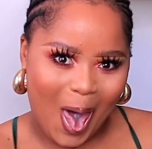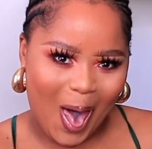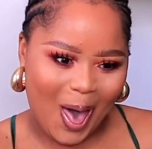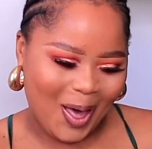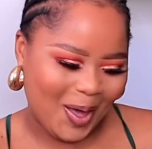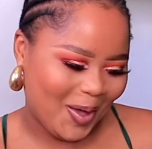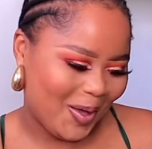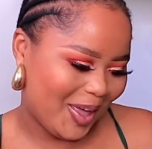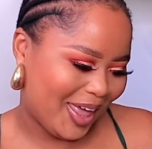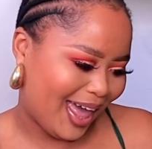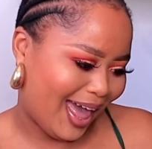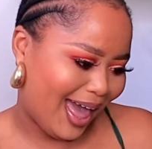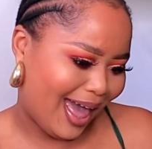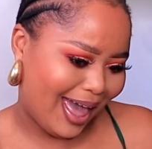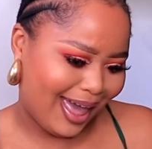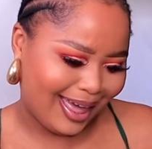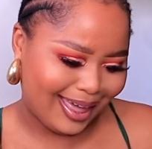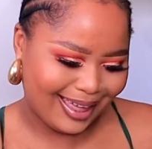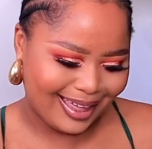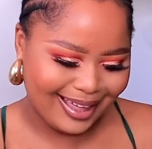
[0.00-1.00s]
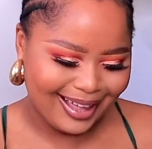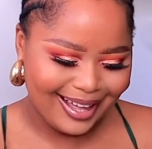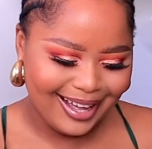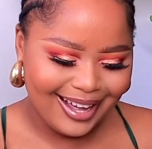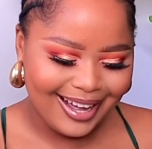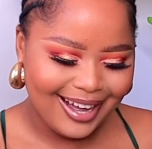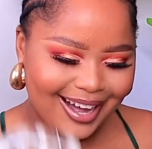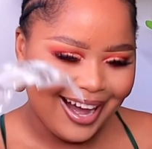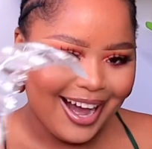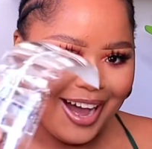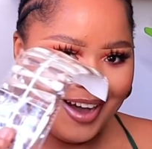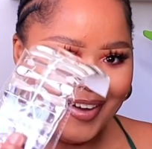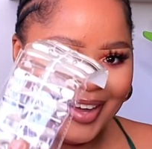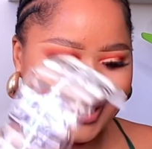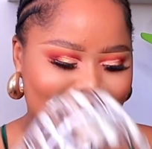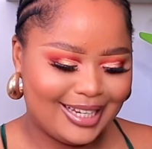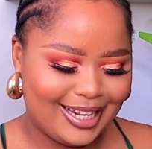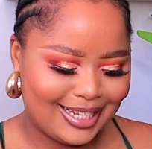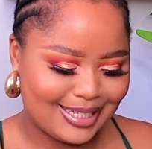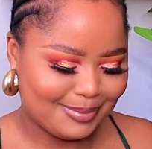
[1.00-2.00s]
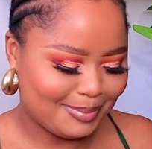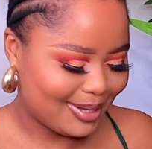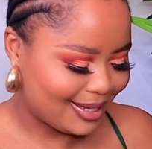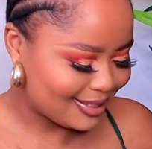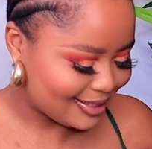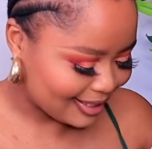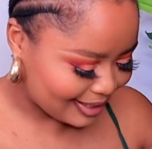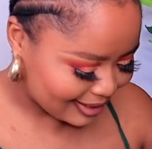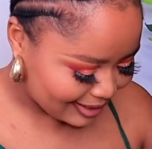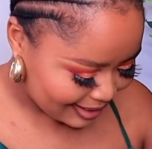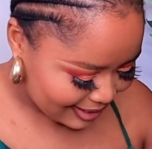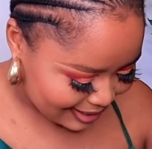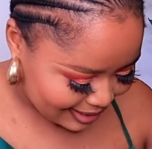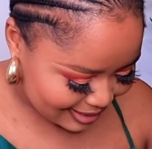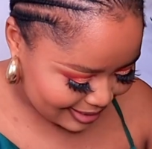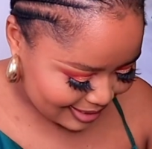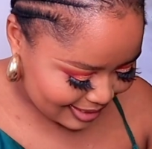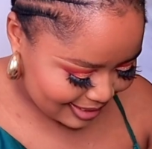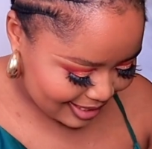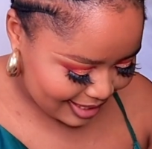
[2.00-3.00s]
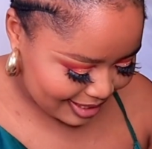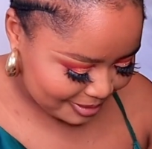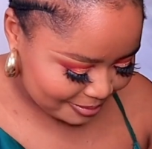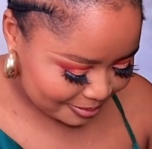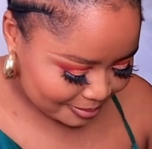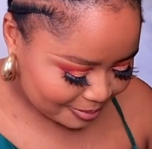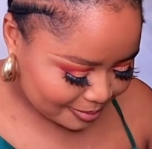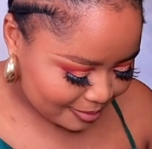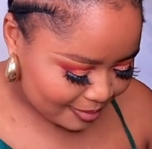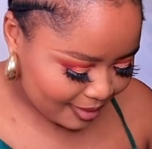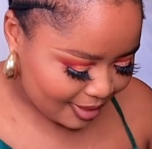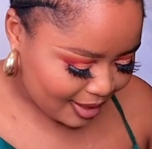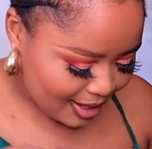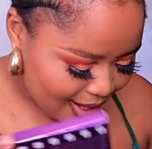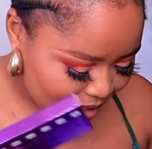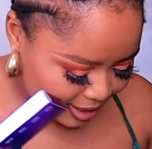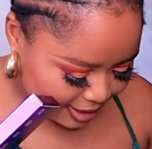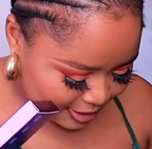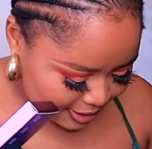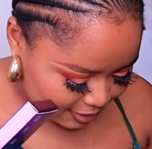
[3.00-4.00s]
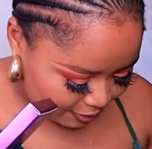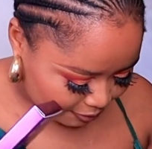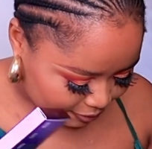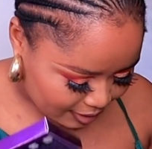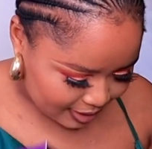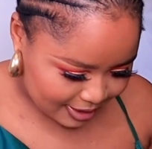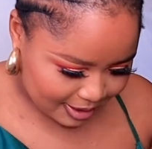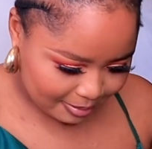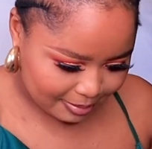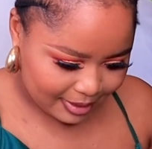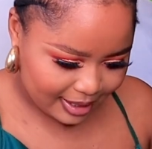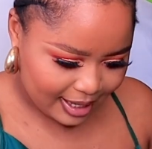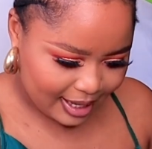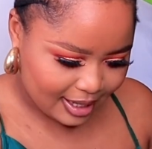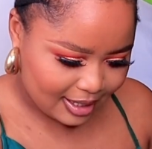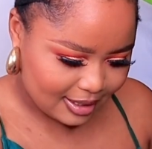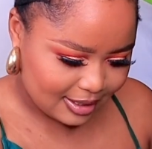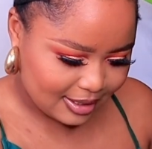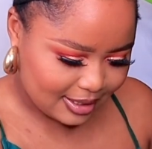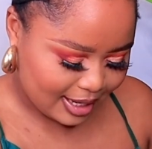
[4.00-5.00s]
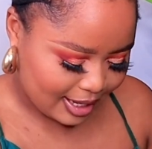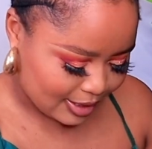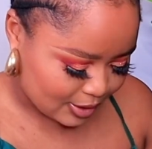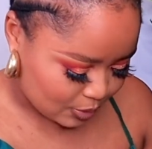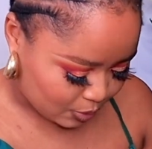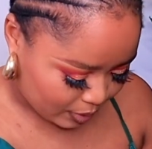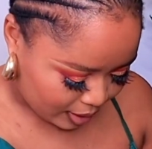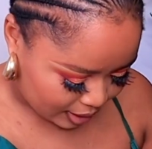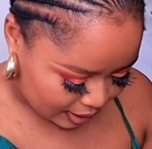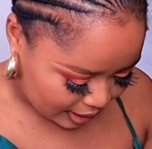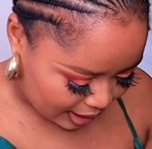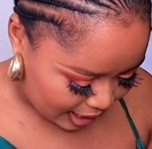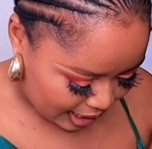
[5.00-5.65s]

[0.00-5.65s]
Okay, I wasn't expecting this. And so I've got some nails as well